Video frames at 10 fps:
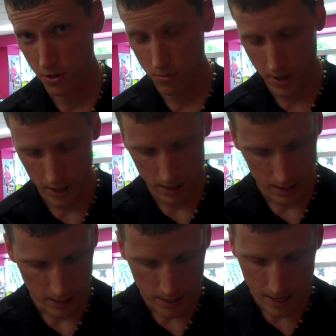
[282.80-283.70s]
to your running,
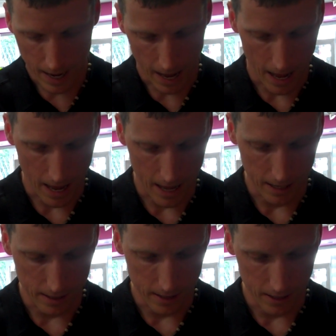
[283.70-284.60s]

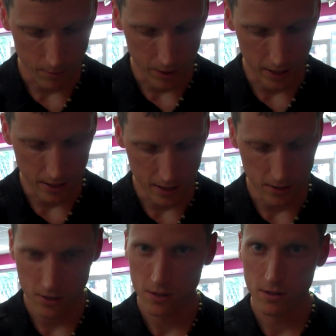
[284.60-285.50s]
and but it
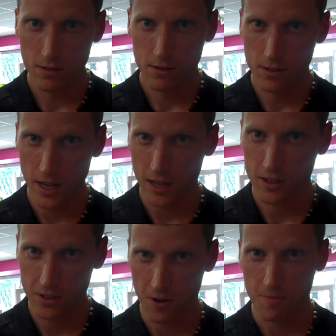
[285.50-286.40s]
does take
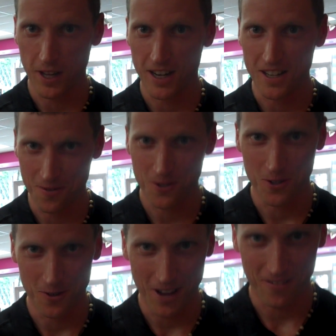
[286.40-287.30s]
some getting
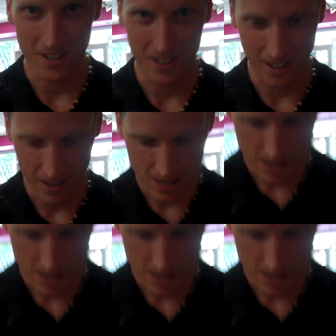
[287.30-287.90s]
used to, definitely,